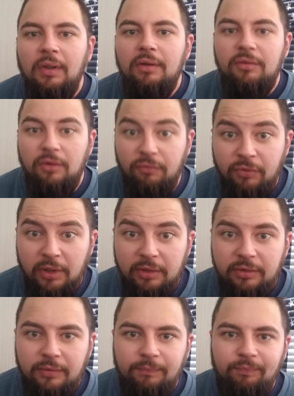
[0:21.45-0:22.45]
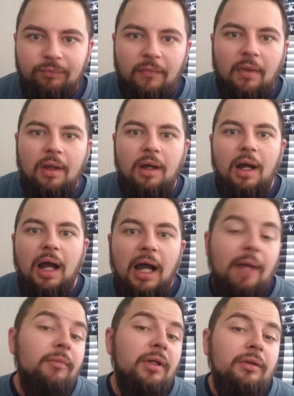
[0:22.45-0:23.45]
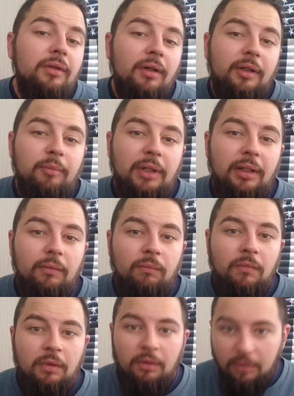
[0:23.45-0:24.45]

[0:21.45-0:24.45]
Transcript: So first, I'm going to talk about